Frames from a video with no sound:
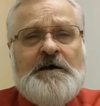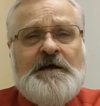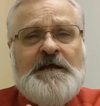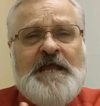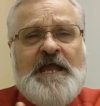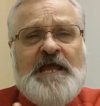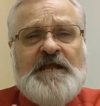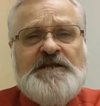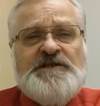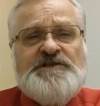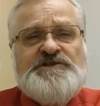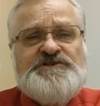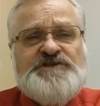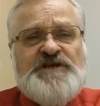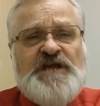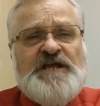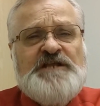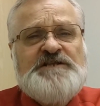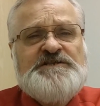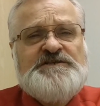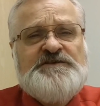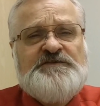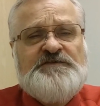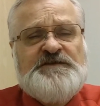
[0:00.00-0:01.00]
uh, any
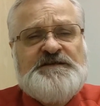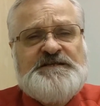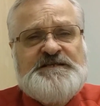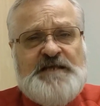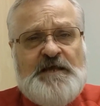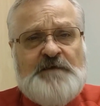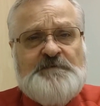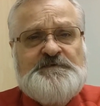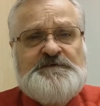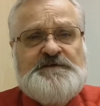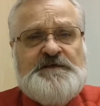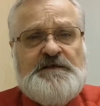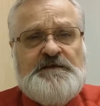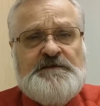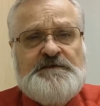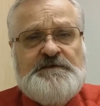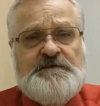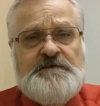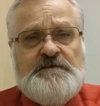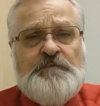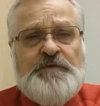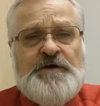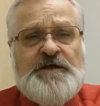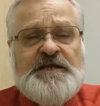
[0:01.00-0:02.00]
change in the
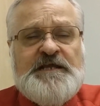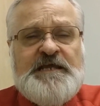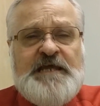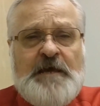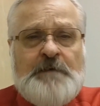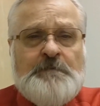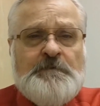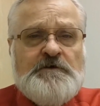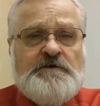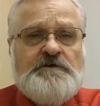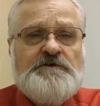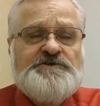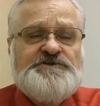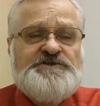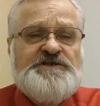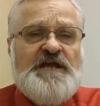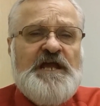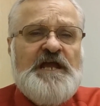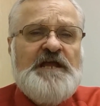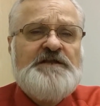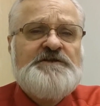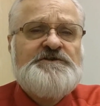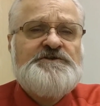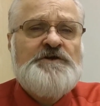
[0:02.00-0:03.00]
substance. But a chemical
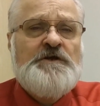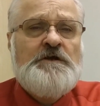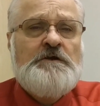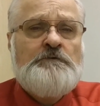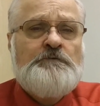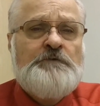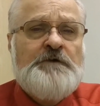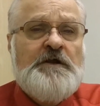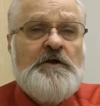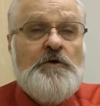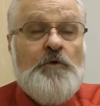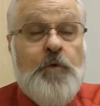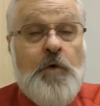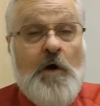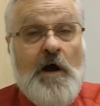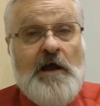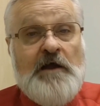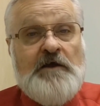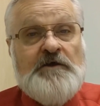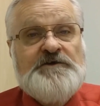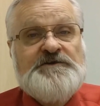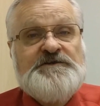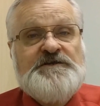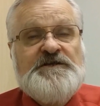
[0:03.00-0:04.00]
change
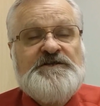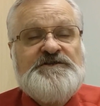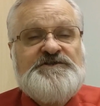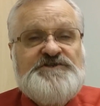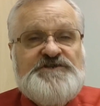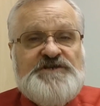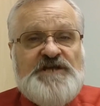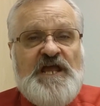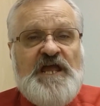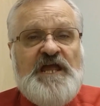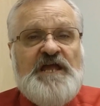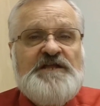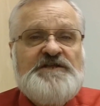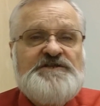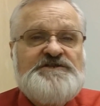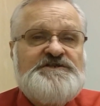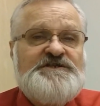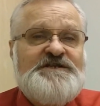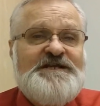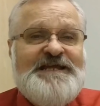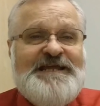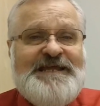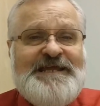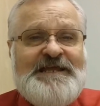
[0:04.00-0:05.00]
requires a
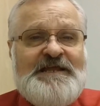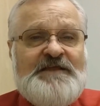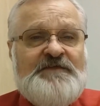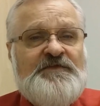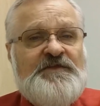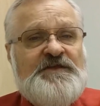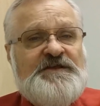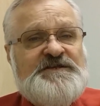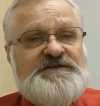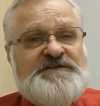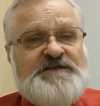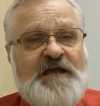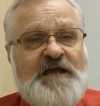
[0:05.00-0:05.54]
change in the